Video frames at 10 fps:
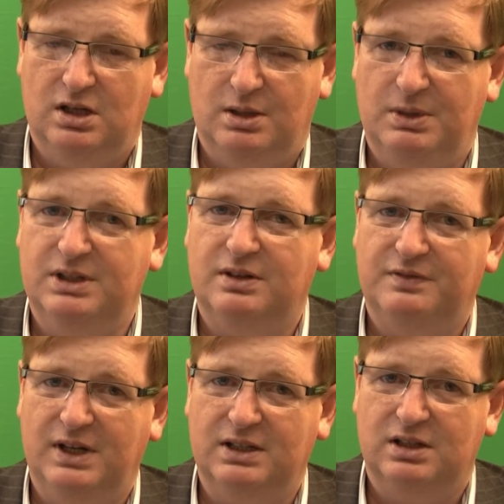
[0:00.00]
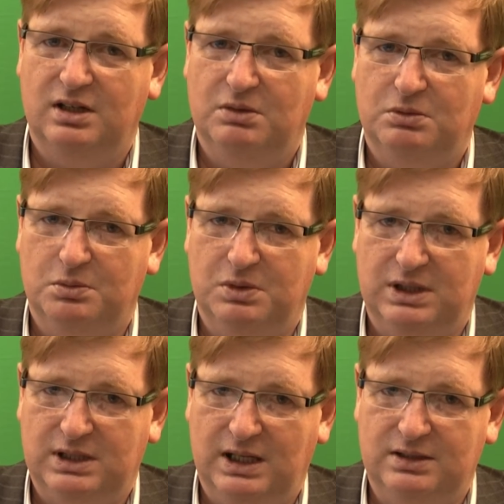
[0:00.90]
As a matter of fact, when we
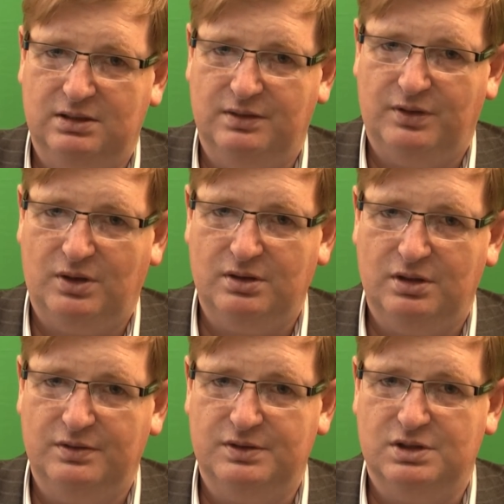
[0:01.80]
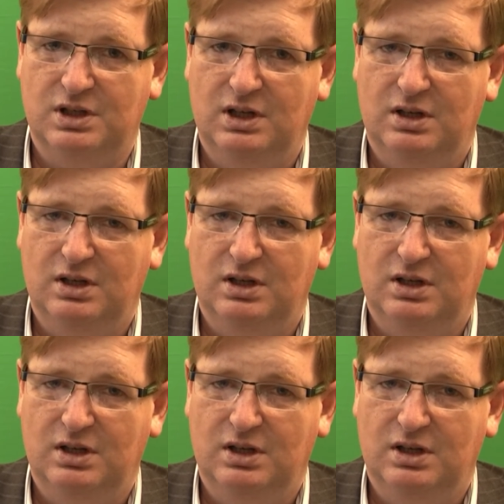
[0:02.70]
attended the Foreign Office,